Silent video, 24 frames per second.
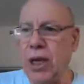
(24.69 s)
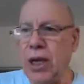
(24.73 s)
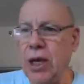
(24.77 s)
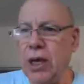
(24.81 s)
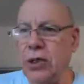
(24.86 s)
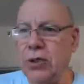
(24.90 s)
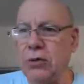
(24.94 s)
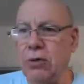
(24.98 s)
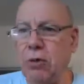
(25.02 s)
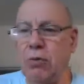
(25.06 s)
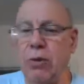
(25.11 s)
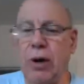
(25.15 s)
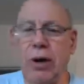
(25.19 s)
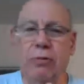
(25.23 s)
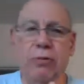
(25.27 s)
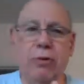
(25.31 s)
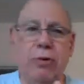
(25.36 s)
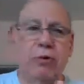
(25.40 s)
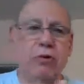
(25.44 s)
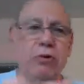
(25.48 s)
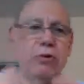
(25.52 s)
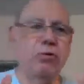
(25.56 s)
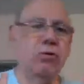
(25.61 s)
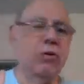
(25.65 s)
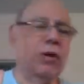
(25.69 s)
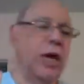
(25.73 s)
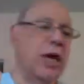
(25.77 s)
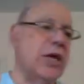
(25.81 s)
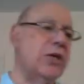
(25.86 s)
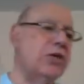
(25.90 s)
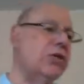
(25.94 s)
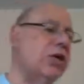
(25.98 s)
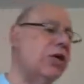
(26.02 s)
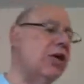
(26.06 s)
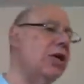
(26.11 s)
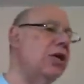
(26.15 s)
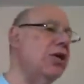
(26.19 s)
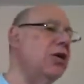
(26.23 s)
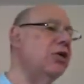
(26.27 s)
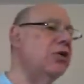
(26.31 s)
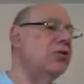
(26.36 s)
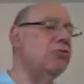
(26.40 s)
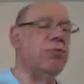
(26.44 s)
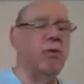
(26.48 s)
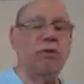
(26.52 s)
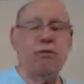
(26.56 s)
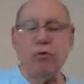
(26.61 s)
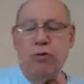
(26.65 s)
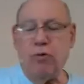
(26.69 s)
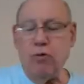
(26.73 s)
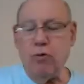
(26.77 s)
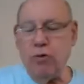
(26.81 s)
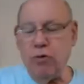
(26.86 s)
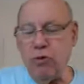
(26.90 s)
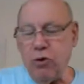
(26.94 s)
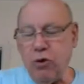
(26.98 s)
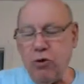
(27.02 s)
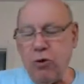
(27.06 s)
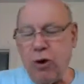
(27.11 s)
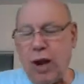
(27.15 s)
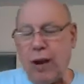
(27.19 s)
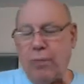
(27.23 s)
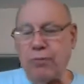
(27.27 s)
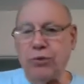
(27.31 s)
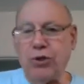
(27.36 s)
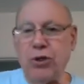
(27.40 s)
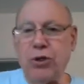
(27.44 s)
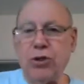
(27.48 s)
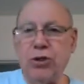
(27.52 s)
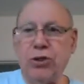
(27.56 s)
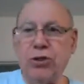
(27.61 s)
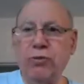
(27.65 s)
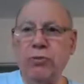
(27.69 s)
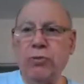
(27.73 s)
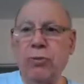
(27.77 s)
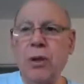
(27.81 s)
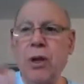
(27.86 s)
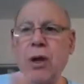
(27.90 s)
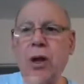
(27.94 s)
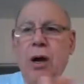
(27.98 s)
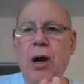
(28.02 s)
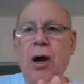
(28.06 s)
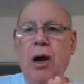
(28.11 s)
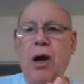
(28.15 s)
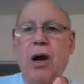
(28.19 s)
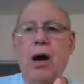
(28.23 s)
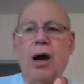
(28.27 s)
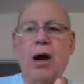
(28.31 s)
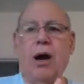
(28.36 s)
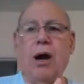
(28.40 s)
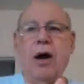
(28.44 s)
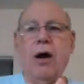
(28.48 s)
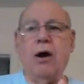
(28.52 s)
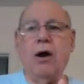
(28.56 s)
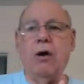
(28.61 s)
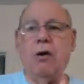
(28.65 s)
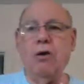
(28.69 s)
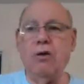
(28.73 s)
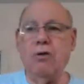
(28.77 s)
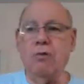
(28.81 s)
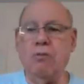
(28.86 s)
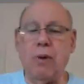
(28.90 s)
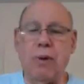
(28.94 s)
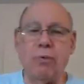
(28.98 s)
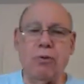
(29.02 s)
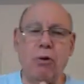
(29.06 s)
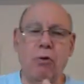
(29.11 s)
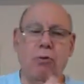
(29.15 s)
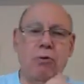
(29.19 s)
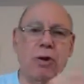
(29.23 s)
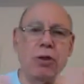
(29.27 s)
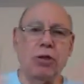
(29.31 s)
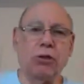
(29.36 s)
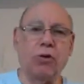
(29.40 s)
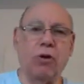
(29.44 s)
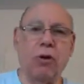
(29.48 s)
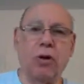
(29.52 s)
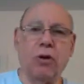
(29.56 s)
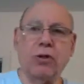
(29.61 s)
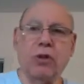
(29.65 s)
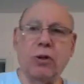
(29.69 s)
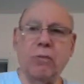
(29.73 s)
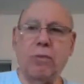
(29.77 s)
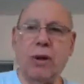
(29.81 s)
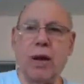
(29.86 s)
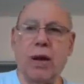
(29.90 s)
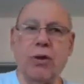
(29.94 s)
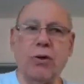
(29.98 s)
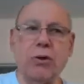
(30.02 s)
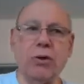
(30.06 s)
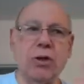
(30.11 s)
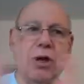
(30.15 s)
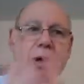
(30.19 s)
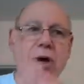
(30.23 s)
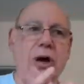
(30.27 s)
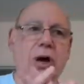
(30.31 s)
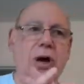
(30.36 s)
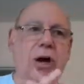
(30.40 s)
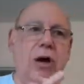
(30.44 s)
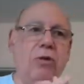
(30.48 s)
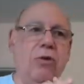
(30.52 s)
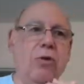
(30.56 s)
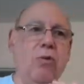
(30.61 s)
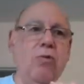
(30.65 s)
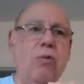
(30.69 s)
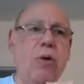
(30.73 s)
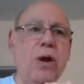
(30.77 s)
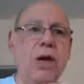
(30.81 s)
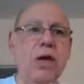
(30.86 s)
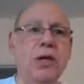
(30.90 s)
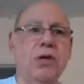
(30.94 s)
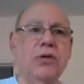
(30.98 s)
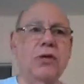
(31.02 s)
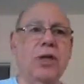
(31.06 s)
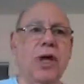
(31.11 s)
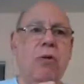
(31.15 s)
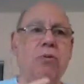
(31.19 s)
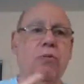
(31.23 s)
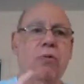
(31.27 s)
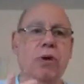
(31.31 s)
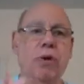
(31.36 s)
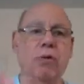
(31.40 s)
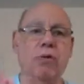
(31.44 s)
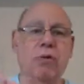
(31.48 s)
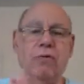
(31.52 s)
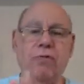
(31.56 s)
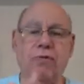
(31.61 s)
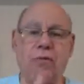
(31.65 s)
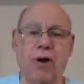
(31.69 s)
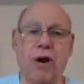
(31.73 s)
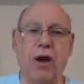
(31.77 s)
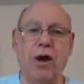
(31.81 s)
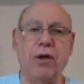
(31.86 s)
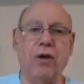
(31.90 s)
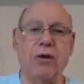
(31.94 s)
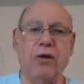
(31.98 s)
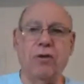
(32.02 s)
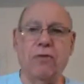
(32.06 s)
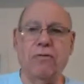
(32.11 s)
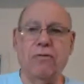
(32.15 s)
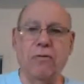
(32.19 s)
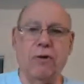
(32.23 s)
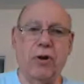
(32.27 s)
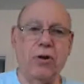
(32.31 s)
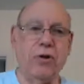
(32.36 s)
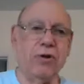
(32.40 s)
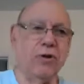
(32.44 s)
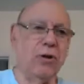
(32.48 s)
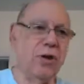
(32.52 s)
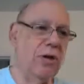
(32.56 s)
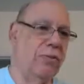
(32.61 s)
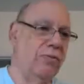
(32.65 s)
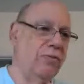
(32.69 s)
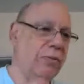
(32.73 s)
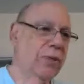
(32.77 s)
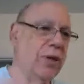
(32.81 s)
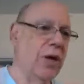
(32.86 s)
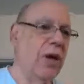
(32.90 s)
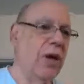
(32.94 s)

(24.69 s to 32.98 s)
So, what I want to do next is review your options. You remember we talked about the ways that we would find the funding